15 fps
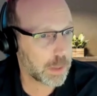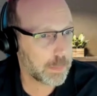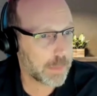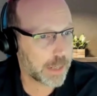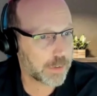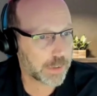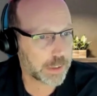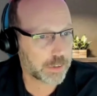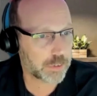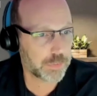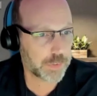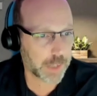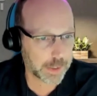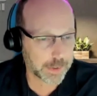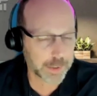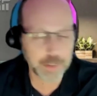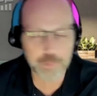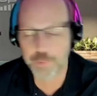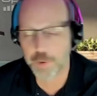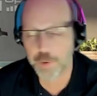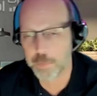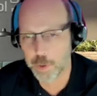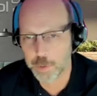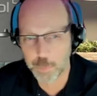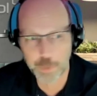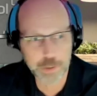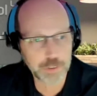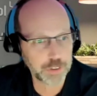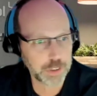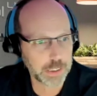metrics vary from what we
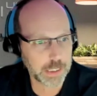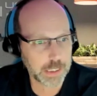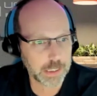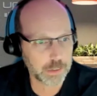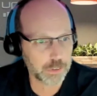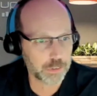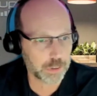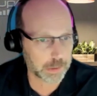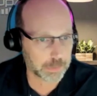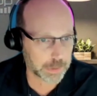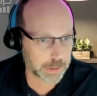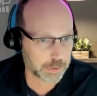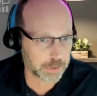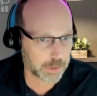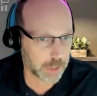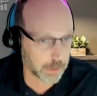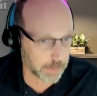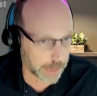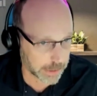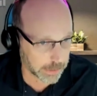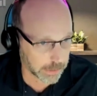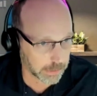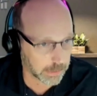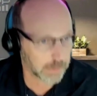see in Citrix Director?